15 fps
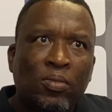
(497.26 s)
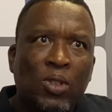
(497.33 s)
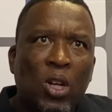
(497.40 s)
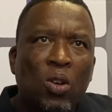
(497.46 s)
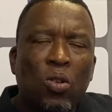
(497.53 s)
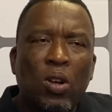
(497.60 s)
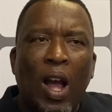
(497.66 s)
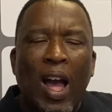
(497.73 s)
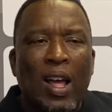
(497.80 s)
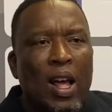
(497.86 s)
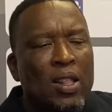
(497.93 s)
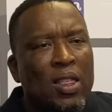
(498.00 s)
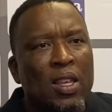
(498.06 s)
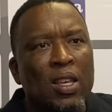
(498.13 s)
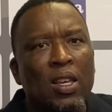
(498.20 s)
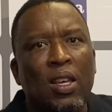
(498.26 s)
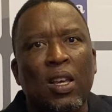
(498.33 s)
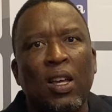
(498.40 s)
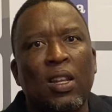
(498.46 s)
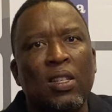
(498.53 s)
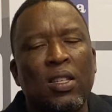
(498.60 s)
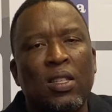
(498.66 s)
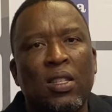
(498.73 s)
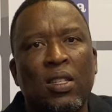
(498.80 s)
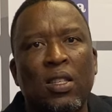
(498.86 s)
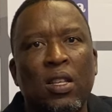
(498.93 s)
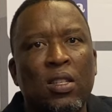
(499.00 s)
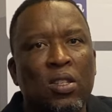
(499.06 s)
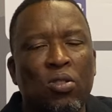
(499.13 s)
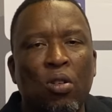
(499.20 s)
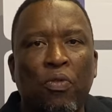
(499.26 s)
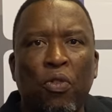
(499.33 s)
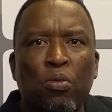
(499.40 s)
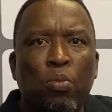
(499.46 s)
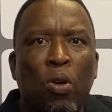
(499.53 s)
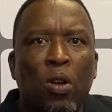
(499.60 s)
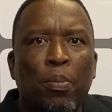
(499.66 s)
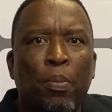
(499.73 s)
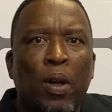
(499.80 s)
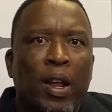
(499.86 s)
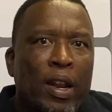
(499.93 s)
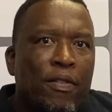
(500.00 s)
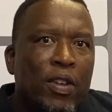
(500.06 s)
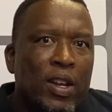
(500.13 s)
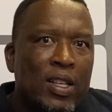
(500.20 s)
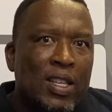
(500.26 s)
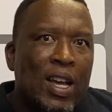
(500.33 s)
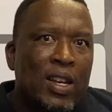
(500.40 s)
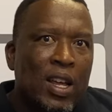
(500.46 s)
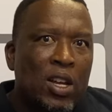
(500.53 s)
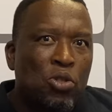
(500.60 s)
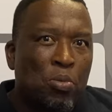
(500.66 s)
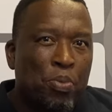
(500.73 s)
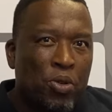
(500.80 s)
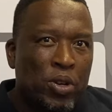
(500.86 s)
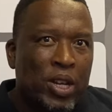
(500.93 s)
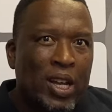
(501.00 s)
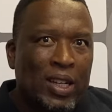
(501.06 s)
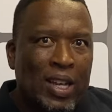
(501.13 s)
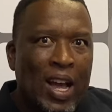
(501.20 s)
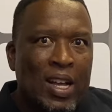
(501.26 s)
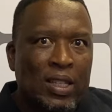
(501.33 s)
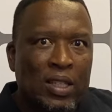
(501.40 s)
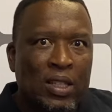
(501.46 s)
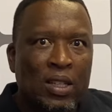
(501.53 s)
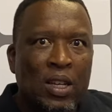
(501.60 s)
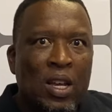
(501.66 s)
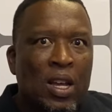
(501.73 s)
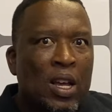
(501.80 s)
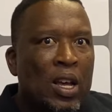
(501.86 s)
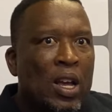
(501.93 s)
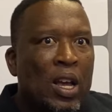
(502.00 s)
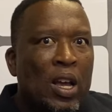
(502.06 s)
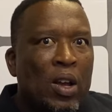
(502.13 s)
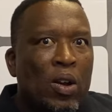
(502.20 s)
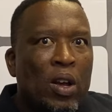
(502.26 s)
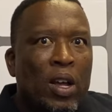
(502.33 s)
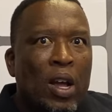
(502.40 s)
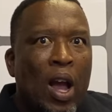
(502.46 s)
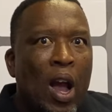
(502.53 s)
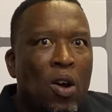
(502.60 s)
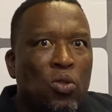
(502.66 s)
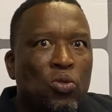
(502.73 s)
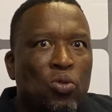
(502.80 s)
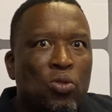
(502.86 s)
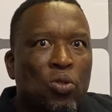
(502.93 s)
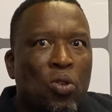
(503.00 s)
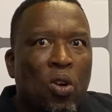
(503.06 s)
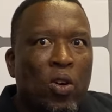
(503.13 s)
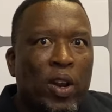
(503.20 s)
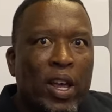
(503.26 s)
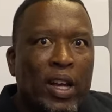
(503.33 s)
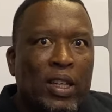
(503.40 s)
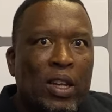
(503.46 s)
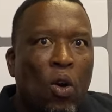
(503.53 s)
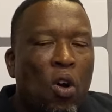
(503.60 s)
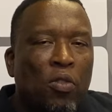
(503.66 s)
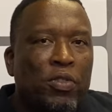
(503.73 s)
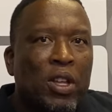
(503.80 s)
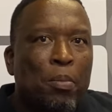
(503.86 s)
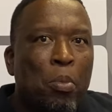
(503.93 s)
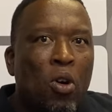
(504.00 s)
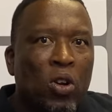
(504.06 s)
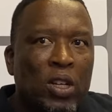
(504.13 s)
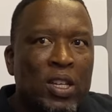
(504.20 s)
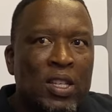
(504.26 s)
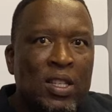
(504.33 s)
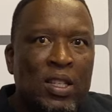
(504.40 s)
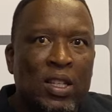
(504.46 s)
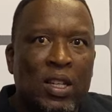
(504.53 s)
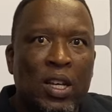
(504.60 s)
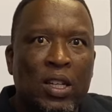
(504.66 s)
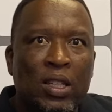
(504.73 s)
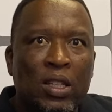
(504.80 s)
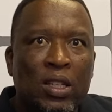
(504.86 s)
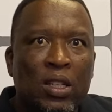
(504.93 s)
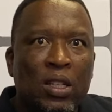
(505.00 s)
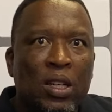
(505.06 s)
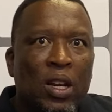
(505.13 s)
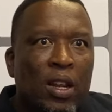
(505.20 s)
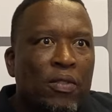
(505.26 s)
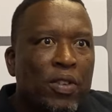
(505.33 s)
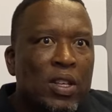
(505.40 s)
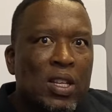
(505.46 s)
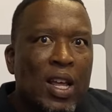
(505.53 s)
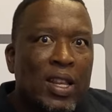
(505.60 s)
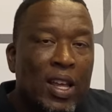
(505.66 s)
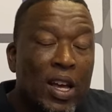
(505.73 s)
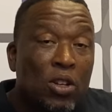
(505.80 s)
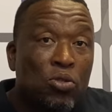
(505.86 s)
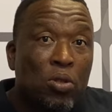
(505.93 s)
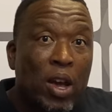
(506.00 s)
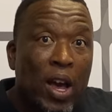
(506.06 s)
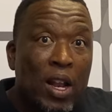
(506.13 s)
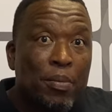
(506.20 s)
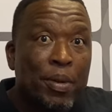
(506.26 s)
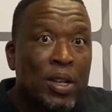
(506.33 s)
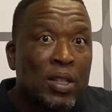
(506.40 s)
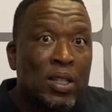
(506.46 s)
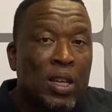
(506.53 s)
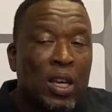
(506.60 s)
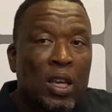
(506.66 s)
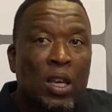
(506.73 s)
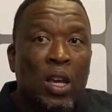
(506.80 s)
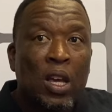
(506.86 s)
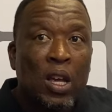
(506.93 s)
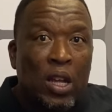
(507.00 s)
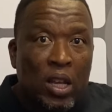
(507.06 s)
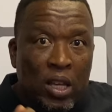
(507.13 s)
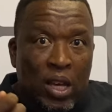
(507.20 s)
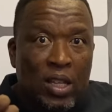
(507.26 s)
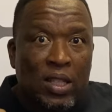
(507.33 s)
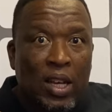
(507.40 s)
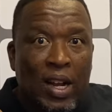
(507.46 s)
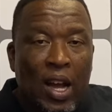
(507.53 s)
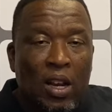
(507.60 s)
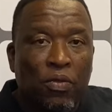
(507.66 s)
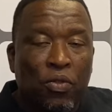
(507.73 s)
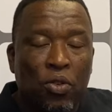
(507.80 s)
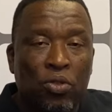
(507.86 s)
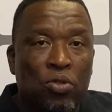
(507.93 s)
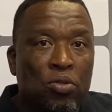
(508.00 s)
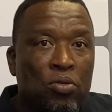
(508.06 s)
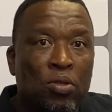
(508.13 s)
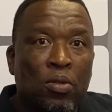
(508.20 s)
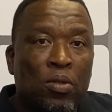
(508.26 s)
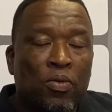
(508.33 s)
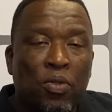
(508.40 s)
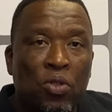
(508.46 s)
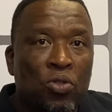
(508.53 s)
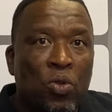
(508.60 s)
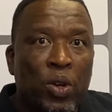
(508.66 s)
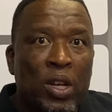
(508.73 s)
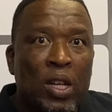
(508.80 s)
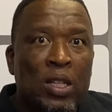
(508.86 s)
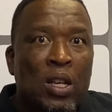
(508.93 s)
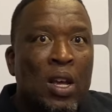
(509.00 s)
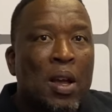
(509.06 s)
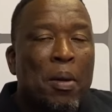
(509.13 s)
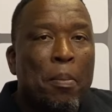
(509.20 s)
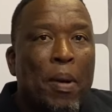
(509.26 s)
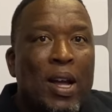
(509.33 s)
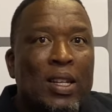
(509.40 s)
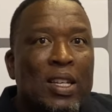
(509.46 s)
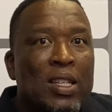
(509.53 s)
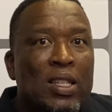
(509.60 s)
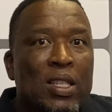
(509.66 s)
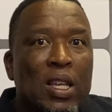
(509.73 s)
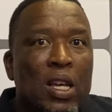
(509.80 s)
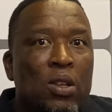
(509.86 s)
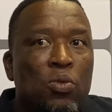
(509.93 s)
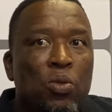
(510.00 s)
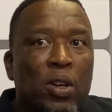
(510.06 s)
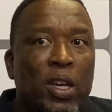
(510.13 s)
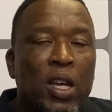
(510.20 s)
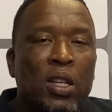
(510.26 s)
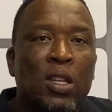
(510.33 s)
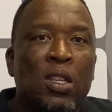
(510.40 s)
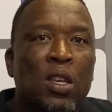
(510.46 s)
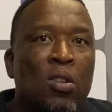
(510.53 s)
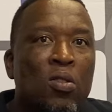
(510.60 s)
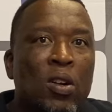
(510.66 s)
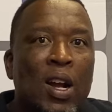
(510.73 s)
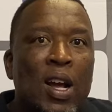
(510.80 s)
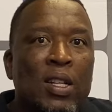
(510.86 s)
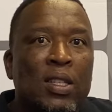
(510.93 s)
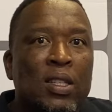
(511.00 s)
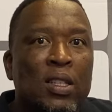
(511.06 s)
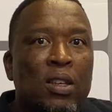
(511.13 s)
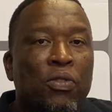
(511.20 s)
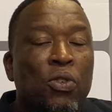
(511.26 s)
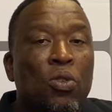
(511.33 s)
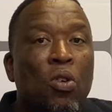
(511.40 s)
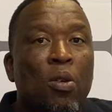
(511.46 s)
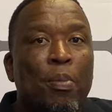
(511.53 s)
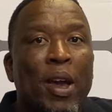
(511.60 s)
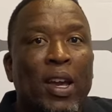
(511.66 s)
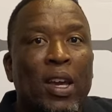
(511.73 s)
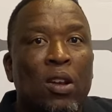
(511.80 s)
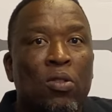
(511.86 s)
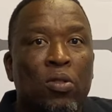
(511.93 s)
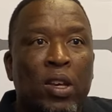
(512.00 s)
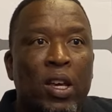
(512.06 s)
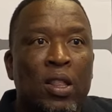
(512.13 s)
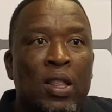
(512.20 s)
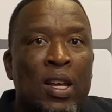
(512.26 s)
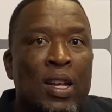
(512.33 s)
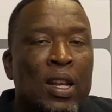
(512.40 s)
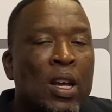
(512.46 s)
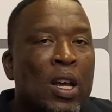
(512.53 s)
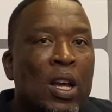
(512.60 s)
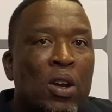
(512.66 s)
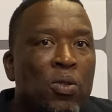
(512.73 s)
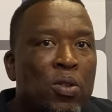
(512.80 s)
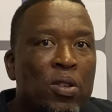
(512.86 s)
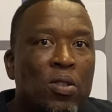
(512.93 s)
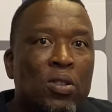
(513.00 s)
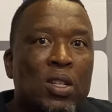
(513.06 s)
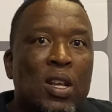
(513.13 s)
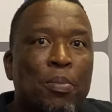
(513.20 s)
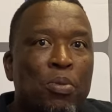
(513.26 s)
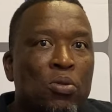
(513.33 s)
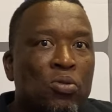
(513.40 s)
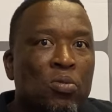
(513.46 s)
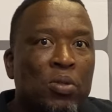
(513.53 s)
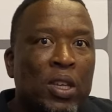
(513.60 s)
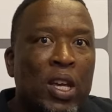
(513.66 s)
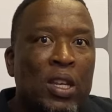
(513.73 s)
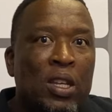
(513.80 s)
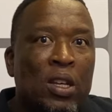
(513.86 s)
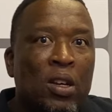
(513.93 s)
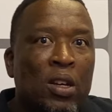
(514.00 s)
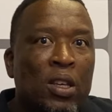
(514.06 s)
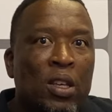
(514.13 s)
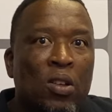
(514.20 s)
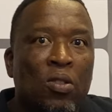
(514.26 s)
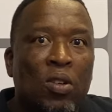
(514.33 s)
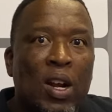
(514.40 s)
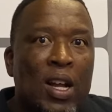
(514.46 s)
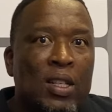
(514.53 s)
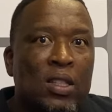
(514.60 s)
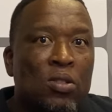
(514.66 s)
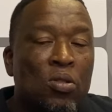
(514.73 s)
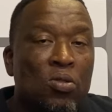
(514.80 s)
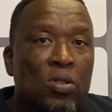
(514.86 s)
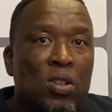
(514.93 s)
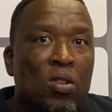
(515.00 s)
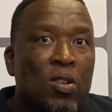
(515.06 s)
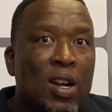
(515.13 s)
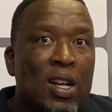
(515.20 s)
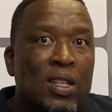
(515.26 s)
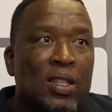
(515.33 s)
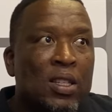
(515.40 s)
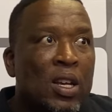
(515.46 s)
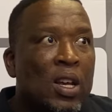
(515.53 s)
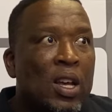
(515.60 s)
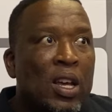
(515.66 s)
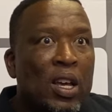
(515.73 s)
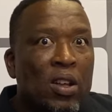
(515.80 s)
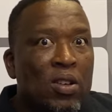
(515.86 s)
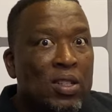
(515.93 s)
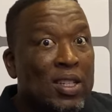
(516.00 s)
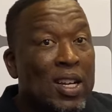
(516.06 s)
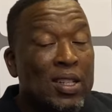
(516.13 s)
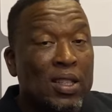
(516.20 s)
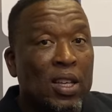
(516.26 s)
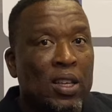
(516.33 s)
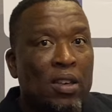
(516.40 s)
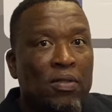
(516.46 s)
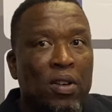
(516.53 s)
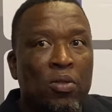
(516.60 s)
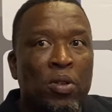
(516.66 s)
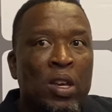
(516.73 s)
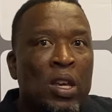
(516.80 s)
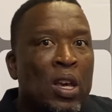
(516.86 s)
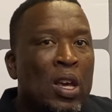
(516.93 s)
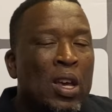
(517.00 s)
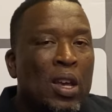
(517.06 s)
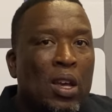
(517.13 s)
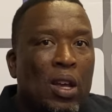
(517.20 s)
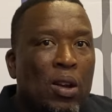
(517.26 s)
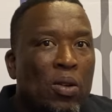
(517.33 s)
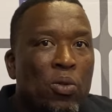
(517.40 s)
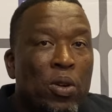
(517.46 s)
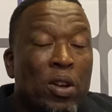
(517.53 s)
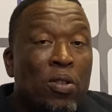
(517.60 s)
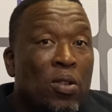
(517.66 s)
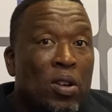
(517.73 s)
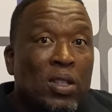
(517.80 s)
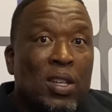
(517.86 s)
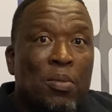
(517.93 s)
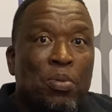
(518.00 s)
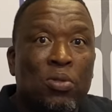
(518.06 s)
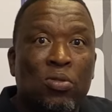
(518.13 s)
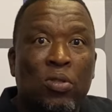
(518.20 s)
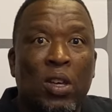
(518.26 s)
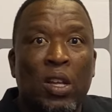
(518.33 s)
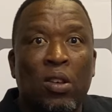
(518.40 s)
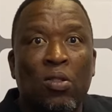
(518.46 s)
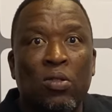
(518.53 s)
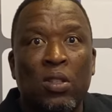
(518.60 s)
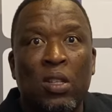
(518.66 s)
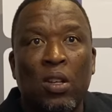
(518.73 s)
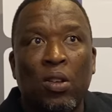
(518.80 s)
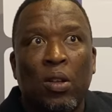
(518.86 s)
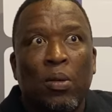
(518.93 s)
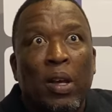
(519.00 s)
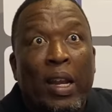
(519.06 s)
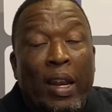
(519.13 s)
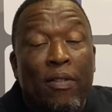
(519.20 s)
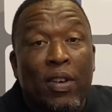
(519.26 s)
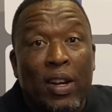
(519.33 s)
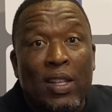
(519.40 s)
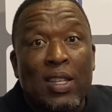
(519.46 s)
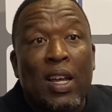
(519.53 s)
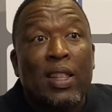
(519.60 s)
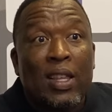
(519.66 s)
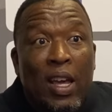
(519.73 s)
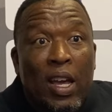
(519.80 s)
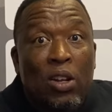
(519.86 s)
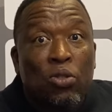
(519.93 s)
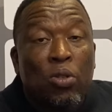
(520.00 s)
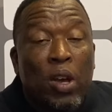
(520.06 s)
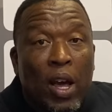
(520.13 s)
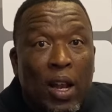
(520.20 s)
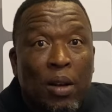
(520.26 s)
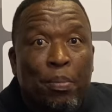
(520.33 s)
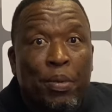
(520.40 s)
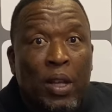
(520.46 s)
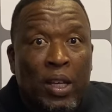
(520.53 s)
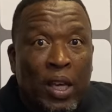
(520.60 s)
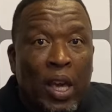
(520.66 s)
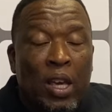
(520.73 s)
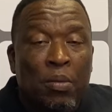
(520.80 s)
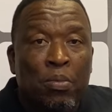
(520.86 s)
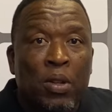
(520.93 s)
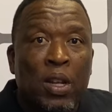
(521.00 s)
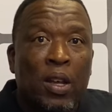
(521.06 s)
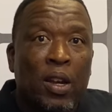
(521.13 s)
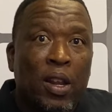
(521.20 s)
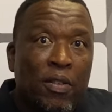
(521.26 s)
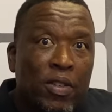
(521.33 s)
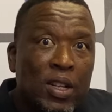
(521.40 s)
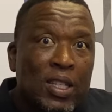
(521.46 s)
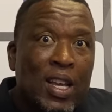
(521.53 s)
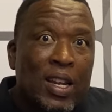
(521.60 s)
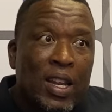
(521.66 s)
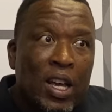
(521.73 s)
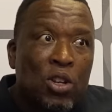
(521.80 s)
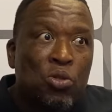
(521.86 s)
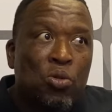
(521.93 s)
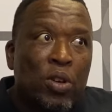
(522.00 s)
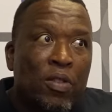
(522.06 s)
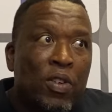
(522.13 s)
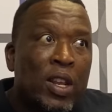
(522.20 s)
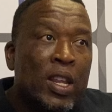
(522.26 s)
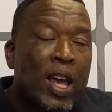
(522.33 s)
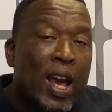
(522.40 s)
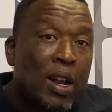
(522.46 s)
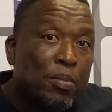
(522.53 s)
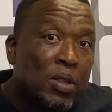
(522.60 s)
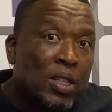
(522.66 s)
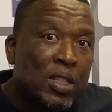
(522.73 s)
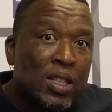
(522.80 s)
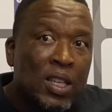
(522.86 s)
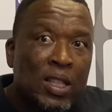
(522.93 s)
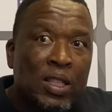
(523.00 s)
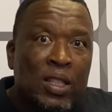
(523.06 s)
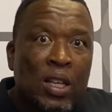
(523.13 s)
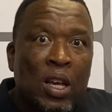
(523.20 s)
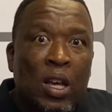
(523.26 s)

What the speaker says: Look, I think this is not football. Referees are there to protect us. How do you correct off the ball incident? Referees are there to help and say, here is the card for you for doing this. But instead, we were getting yellow cards. If you go back and look at that, we're not supposed to be getting yellow cards. Those yellow cards, it was just the giveaway. We're not supposed to get those. Referees are there to help the game. The referees are there to even help these kids,